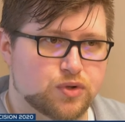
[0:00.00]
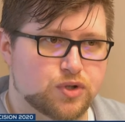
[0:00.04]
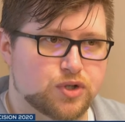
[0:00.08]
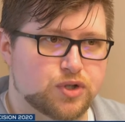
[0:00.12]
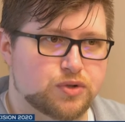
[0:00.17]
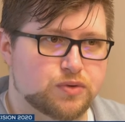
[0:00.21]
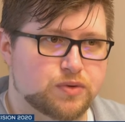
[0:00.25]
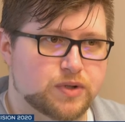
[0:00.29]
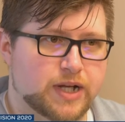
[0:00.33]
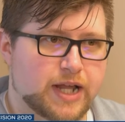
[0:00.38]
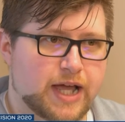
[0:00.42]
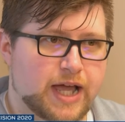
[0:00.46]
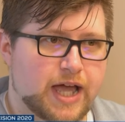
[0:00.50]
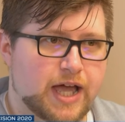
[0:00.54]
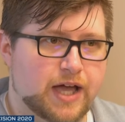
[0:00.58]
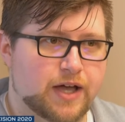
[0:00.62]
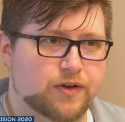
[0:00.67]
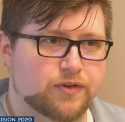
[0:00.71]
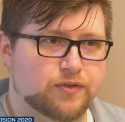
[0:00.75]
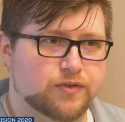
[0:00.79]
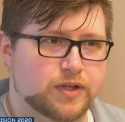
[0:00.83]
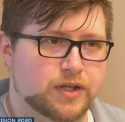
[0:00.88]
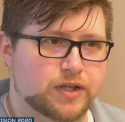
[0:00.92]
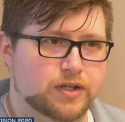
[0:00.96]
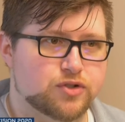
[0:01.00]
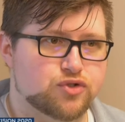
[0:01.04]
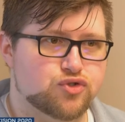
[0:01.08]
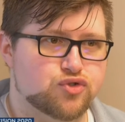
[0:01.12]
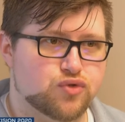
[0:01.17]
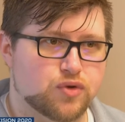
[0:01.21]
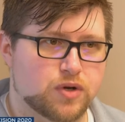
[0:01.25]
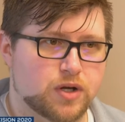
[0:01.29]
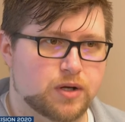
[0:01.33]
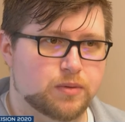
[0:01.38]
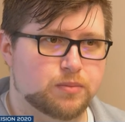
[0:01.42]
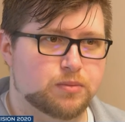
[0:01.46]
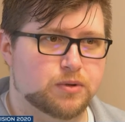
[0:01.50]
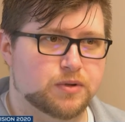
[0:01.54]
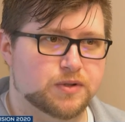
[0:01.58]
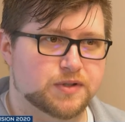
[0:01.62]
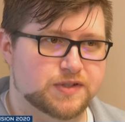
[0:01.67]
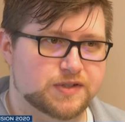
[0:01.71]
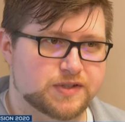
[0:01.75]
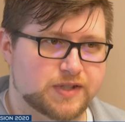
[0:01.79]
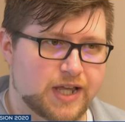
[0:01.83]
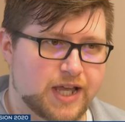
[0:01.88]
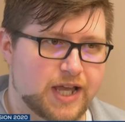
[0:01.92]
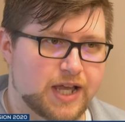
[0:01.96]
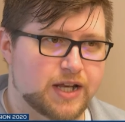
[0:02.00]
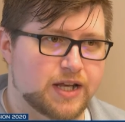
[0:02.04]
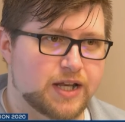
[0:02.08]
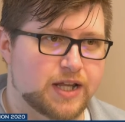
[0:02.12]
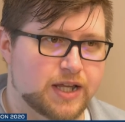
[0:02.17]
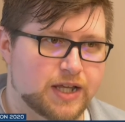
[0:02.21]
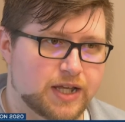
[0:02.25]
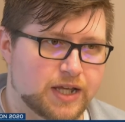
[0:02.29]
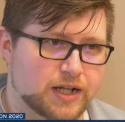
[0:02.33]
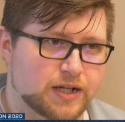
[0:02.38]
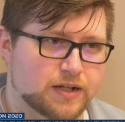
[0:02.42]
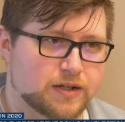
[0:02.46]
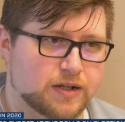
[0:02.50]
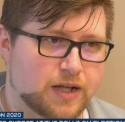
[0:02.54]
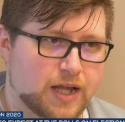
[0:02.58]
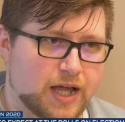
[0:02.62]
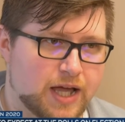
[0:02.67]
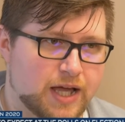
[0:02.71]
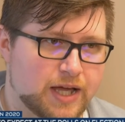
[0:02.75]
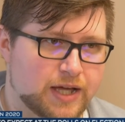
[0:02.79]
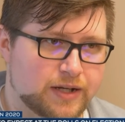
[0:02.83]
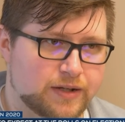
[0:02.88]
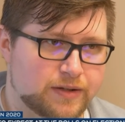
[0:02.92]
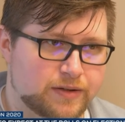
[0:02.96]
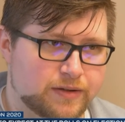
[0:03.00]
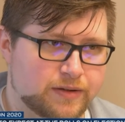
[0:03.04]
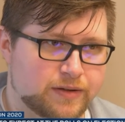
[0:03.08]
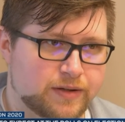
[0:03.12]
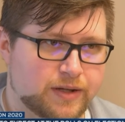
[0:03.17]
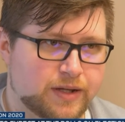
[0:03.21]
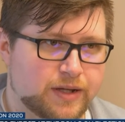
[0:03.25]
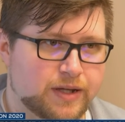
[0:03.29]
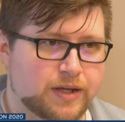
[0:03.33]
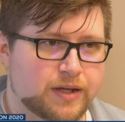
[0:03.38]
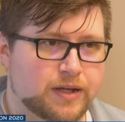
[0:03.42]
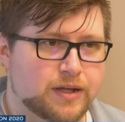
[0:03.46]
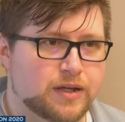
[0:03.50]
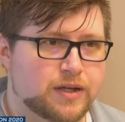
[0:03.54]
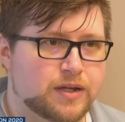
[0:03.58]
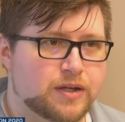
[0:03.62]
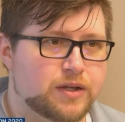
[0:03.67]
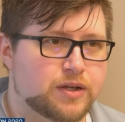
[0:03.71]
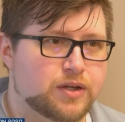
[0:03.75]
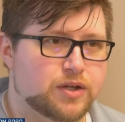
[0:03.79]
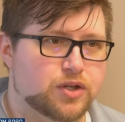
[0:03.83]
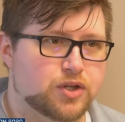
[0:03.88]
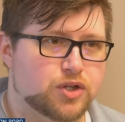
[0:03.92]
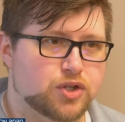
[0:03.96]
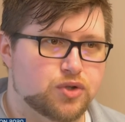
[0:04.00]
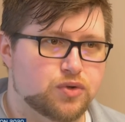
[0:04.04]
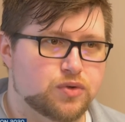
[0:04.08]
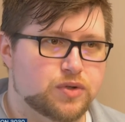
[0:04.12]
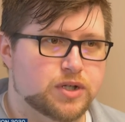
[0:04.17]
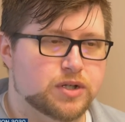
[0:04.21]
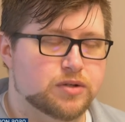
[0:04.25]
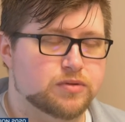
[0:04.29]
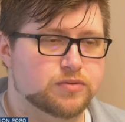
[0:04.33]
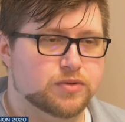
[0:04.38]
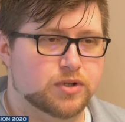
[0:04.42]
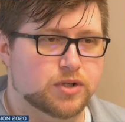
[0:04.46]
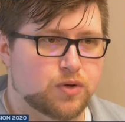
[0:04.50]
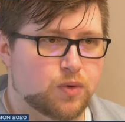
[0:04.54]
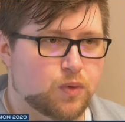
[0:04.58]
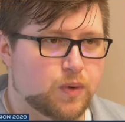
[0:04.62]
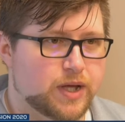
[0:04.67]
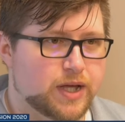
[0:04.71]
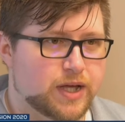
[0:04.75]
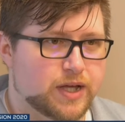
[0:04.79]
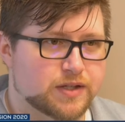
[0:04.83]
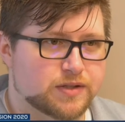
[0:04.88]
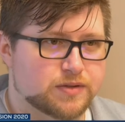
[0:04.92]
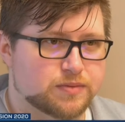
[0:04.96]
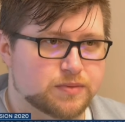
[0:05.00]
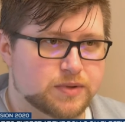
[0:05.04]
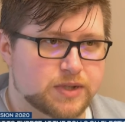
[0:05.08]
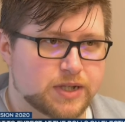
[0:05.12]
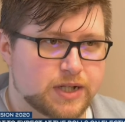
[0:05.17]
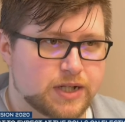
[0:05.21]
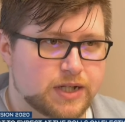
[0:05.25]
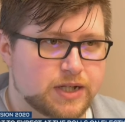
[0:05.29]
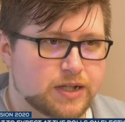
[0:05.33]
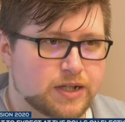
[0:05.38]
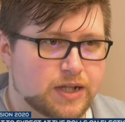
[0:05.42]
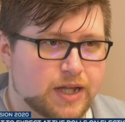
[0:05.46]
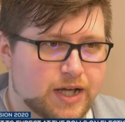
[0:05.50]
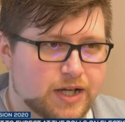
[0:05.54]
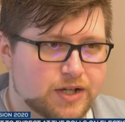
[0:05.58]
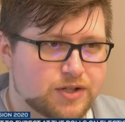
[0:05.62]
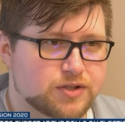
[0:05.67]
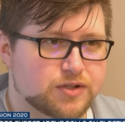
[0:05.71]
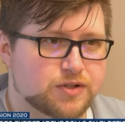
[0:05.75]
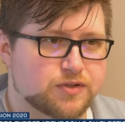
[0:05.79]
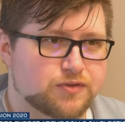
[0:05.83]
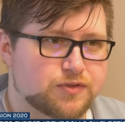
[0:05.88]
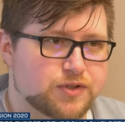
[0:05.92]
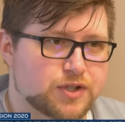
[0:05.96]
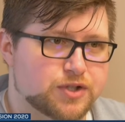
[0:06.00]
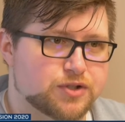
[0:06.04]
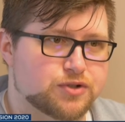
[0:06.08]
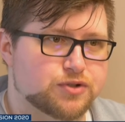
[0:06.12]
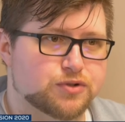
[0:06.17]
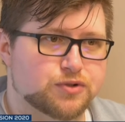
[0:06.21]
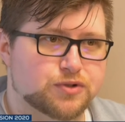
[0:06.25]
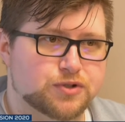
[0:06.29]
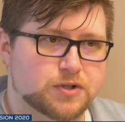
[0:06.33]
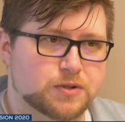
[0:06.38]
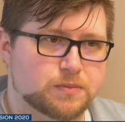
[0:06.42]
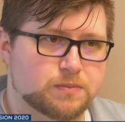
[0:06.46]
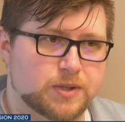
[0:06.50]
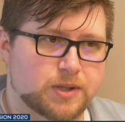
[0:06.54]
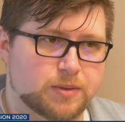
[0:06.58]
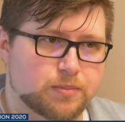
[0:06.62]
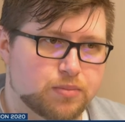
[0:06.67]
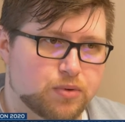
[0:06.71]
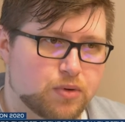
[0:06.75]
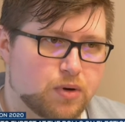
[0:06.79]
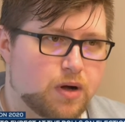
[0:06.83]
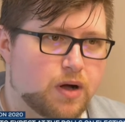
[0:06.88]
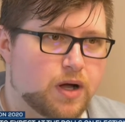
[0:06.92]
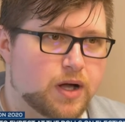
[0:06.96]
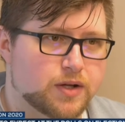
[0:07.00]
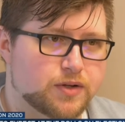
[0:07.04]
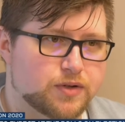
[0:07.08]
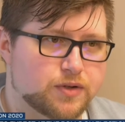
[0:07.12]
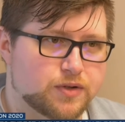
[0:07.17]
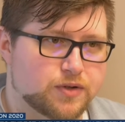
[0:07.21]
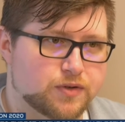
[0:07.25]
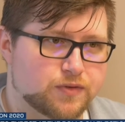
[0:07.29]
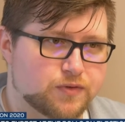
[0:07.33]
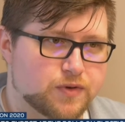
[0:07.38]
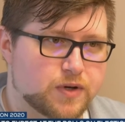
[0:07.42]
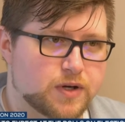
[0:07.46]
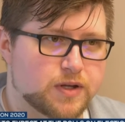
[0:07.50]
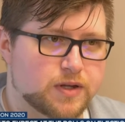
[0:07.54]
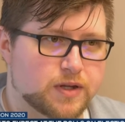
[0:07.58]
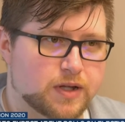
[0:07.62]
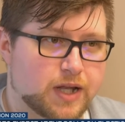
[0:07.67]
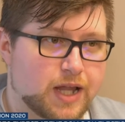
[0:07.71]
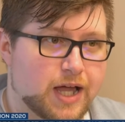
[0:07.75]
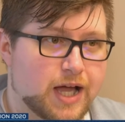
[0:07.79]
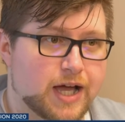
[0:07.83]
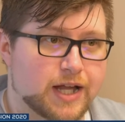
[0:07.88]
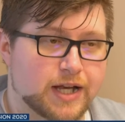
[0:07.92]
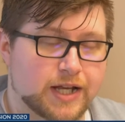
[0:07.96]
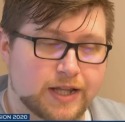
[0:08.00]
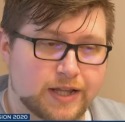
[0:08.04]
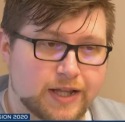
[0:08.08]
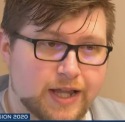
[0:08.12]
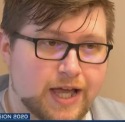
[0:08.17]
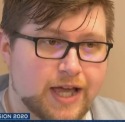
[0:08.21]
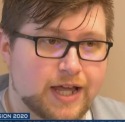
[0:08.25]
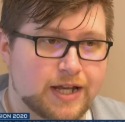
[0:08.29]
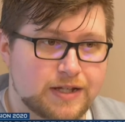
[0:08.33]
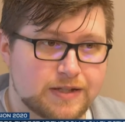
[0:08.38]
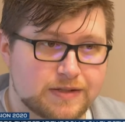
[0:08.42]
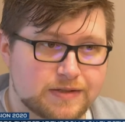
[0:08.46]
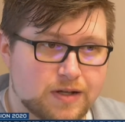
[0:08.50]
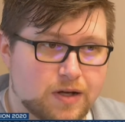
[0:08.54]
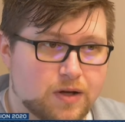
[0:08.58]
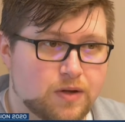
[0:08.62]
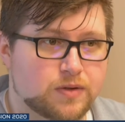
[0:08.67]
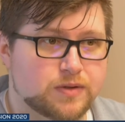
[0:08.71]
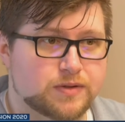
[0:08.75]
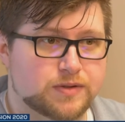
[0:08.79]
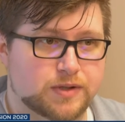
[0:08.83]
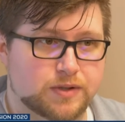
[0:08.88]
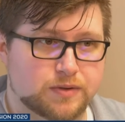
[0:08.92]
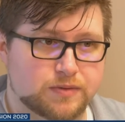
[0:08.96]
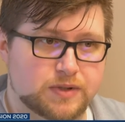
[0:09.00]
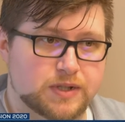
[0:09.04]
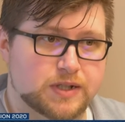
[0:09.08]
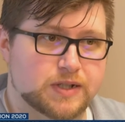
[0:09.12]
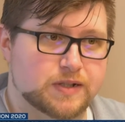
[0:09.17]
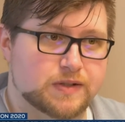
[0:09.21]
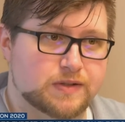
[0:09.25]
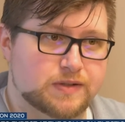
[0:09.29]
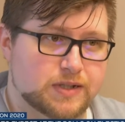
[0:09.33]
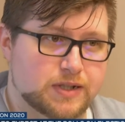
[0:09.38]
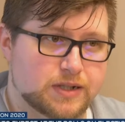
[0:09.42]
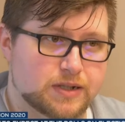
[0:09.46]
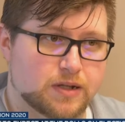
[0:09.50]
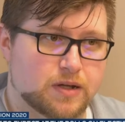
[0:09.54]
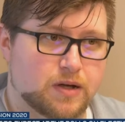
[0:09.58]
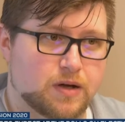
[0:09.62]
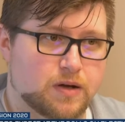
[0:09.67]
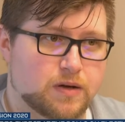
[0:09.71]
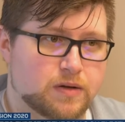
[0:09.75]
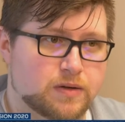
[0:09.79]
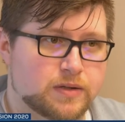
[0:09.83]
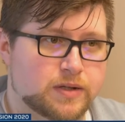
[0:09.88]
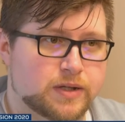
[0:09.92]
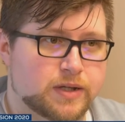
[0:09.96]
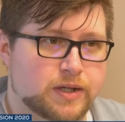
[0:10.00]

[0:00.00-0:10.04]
who would have trouble standing in a line, you can request with any election official to be brought to the front of the line, and that is also Tennessee law.